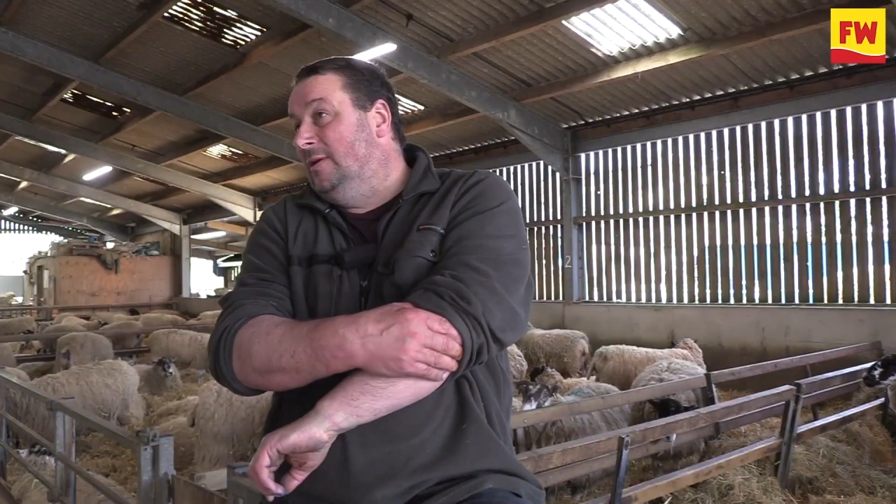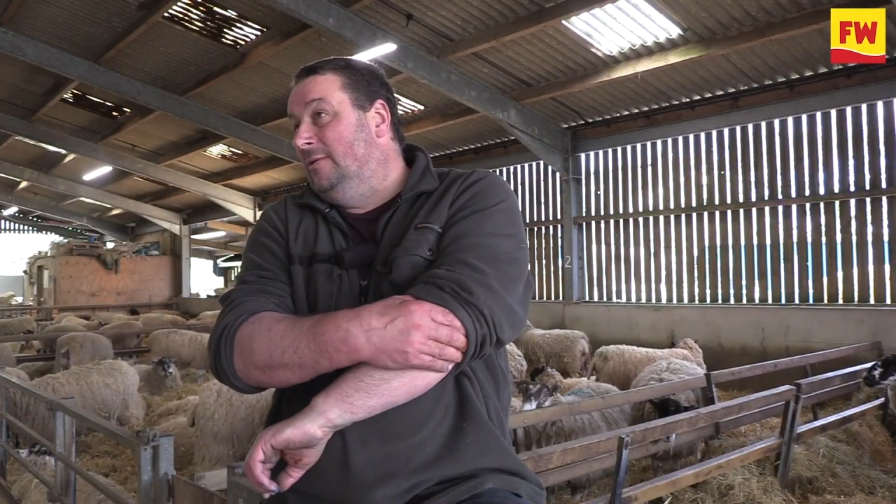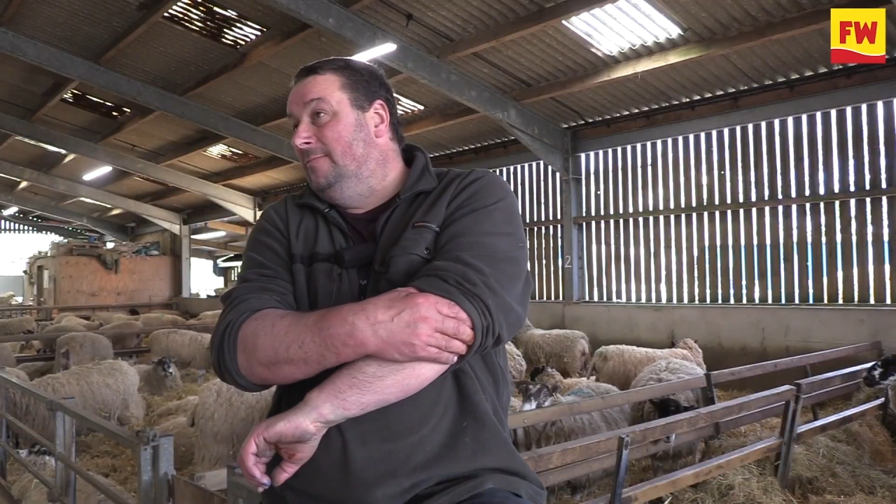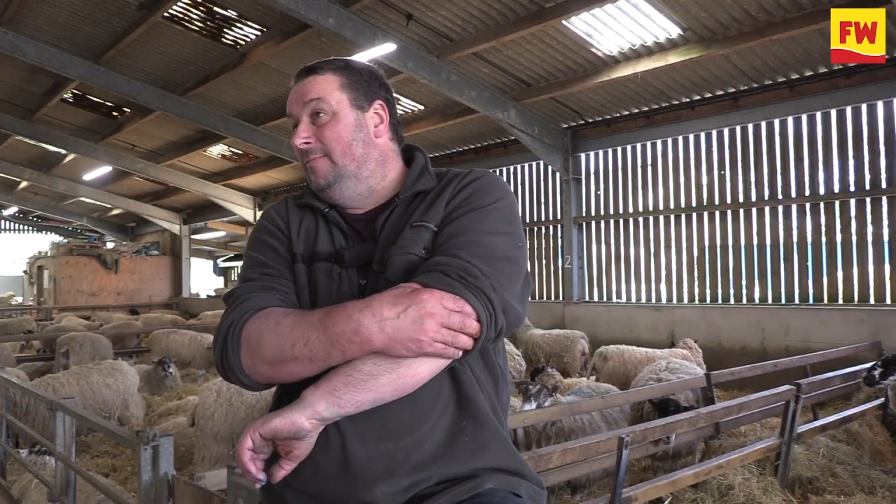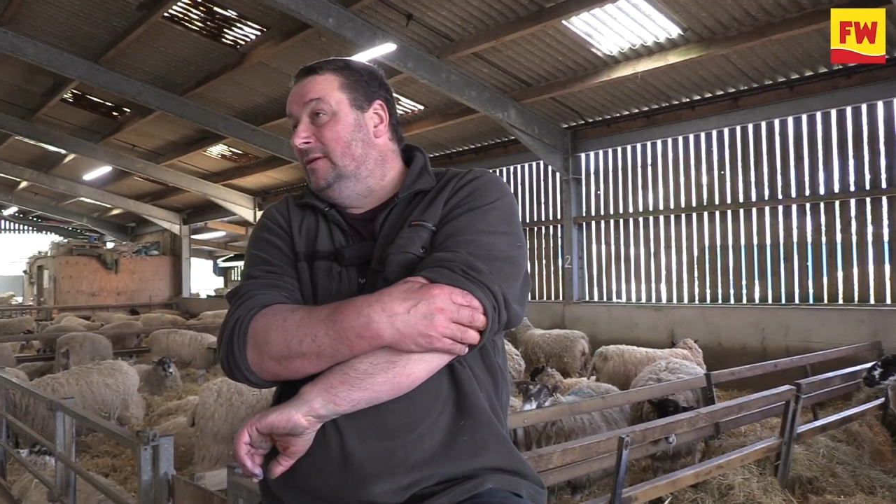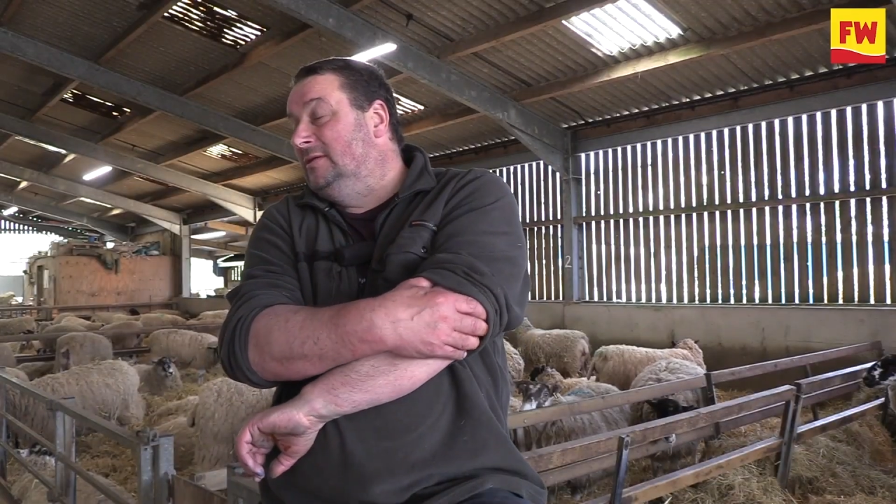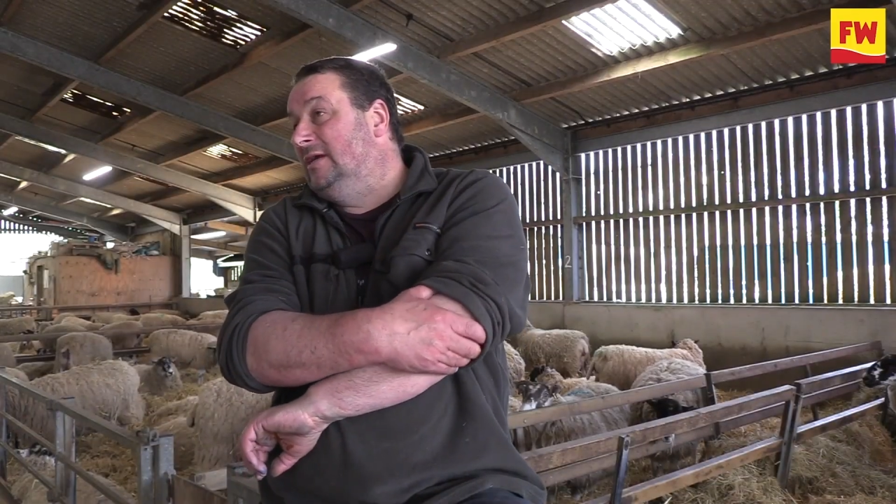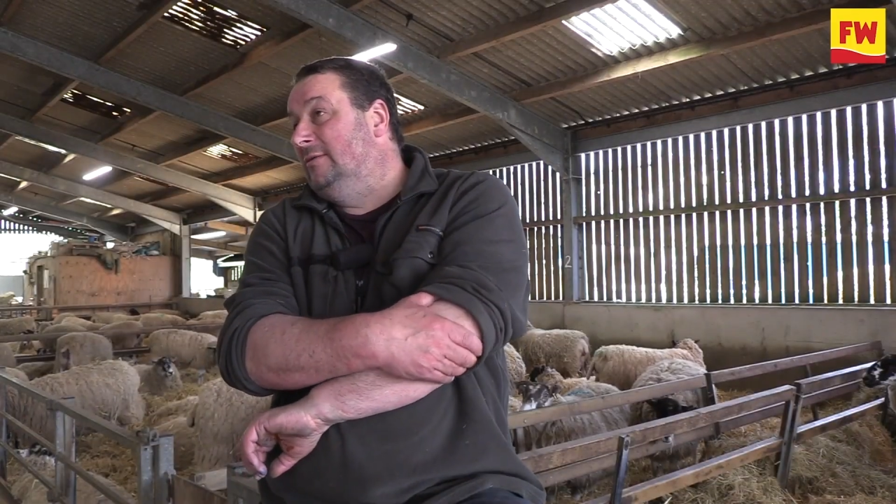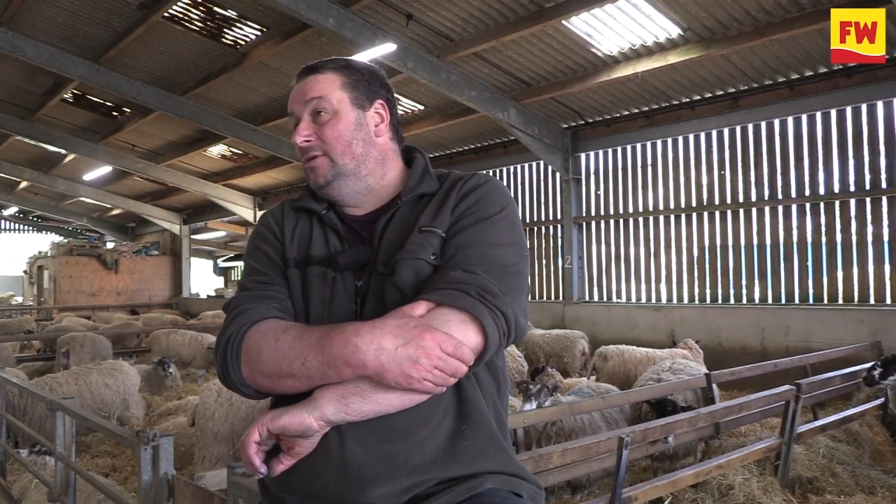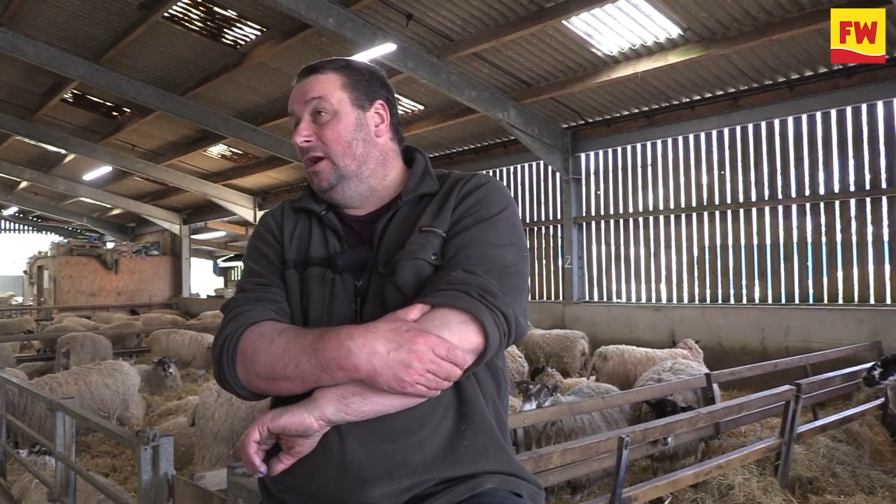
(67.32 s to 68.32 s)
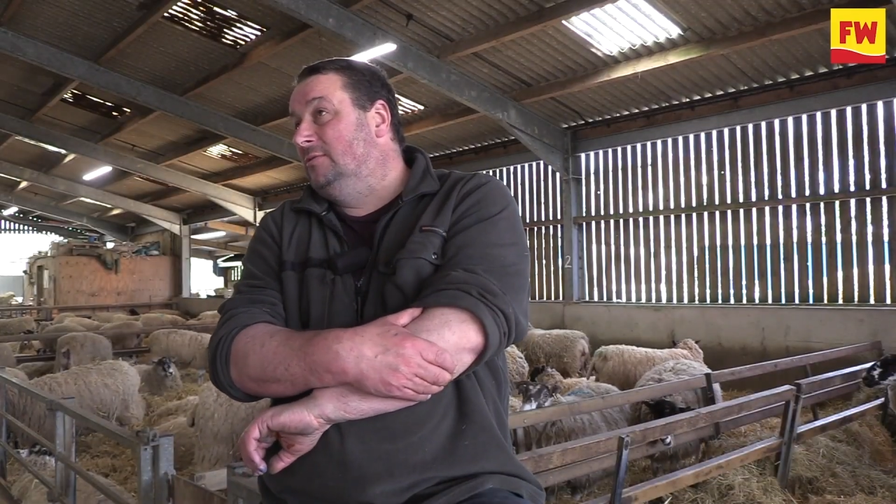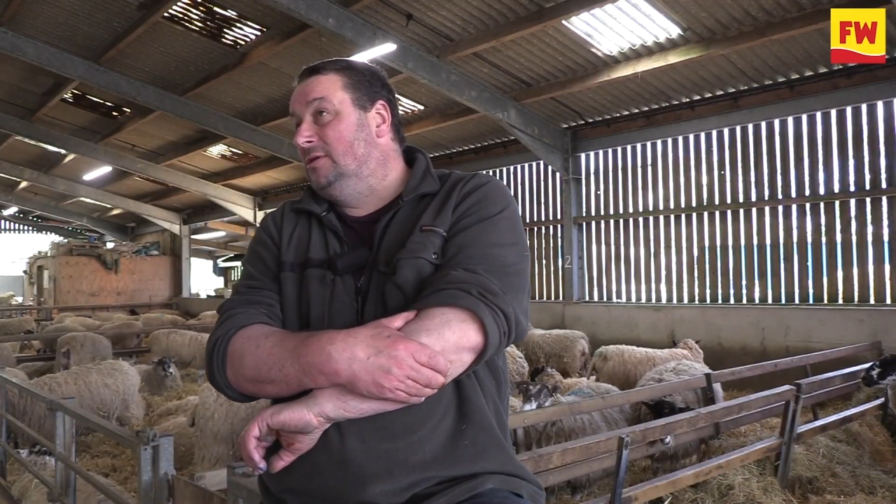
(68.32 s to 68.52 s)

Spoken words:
well at the same time,